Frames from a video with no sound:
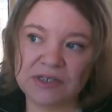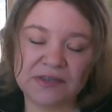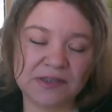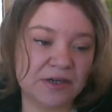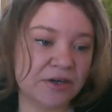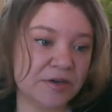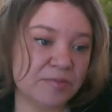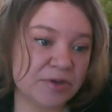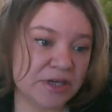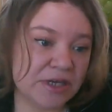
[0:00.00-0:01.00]
in our
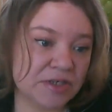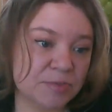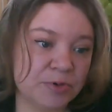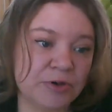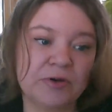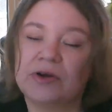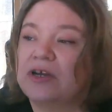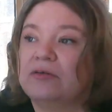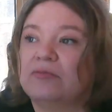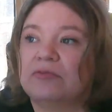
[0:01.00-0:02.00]
Mph
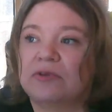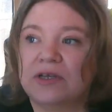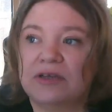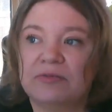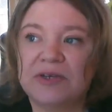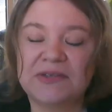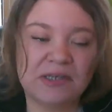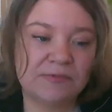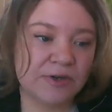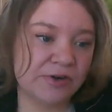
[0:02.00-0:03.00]
program can receive
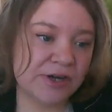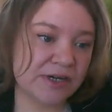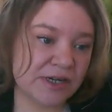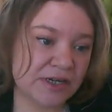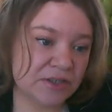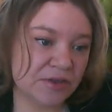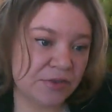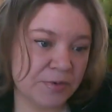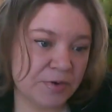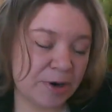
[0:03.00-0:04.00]
accreditation
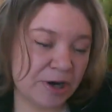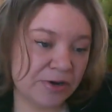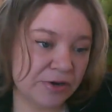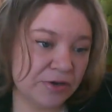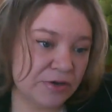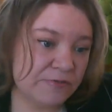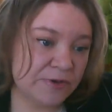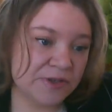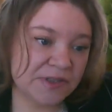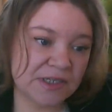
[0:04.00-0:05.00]
through a partner
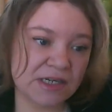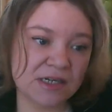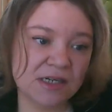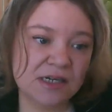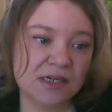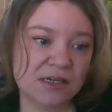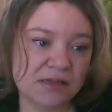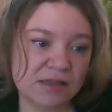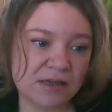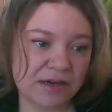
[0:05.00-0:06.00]
university
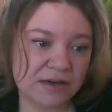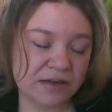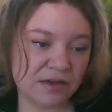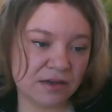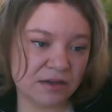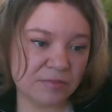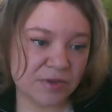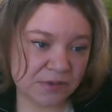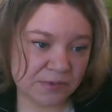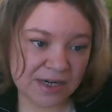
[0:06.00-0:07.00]
that
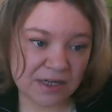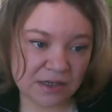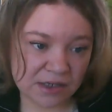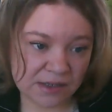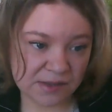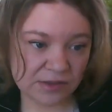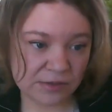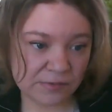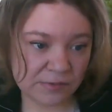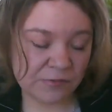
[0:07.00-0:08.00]
is recognized in
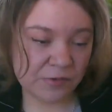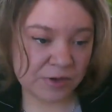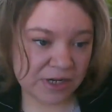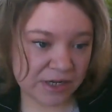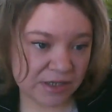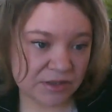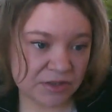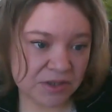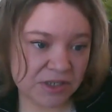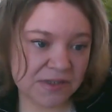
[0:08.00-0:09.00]
over 40
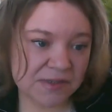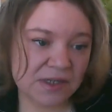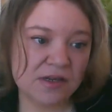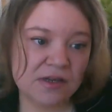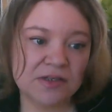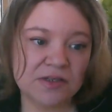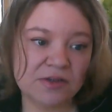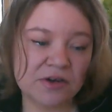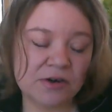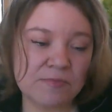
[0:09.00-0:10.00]
countries. So
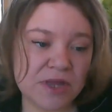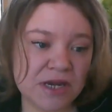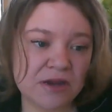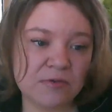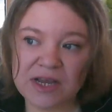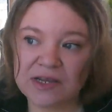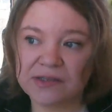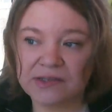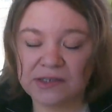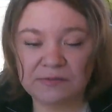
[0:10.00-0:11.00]
there are many ways
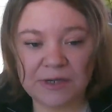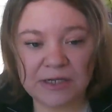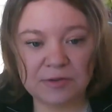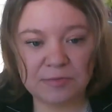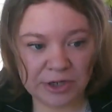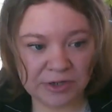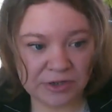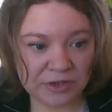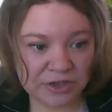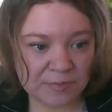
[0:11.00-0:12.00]
to develop
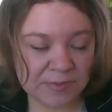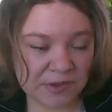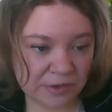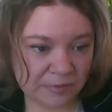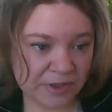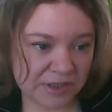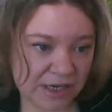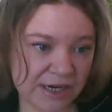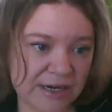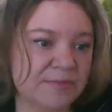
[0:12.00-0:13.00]
partnerships over
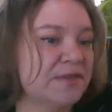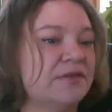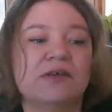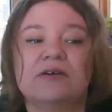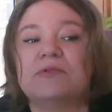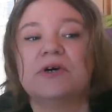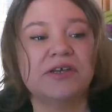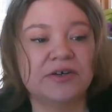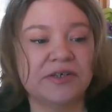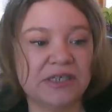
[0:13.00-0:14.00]
time so that what
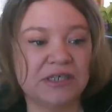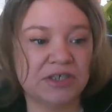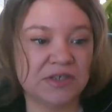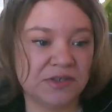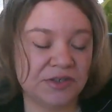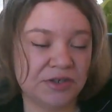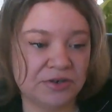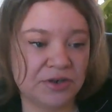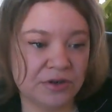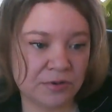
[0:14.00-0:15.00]
you're teaching to your
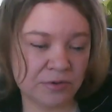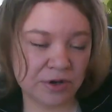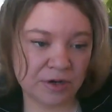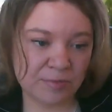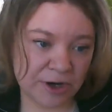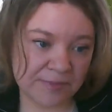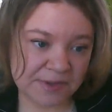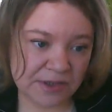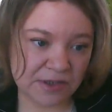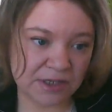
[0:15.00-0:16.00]
cohort, perhaps in
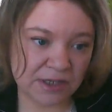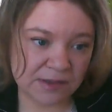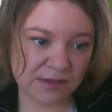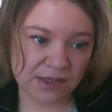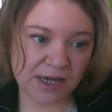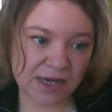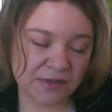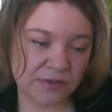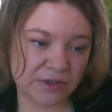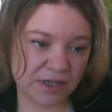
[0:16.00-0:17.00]
the United States
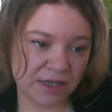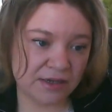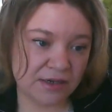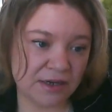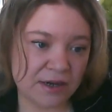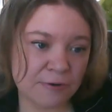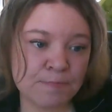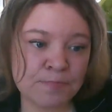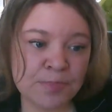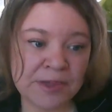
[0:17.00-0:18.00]
or in Canada,
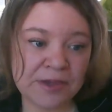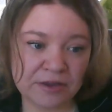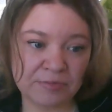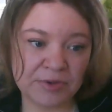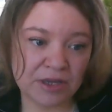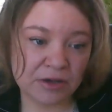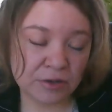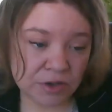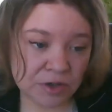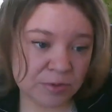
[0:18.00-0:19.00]
can be
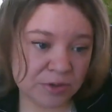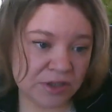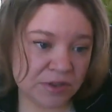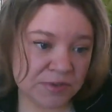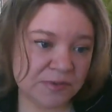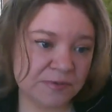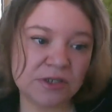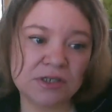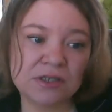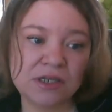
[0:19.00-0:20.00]
globally
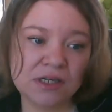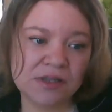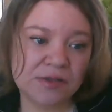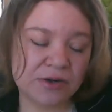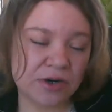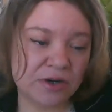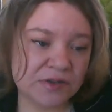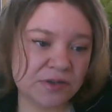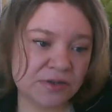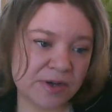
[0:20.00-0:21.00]
useful. There are
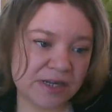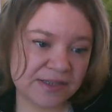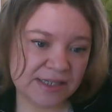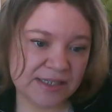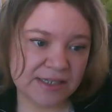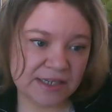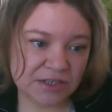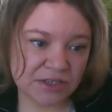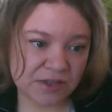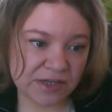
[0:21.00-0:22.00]
also ways to
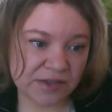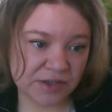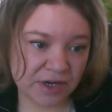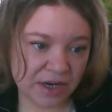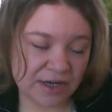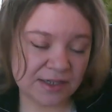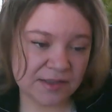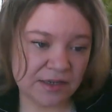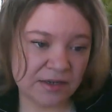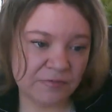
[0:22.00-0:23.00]
contextualize your
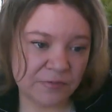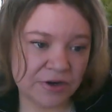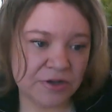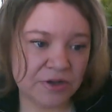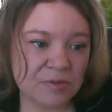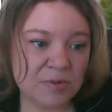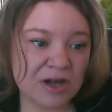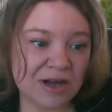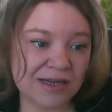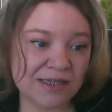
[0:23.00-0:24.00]
content for a global
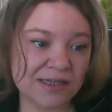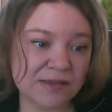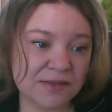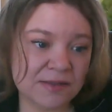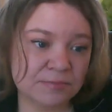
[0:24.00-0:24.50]
audience.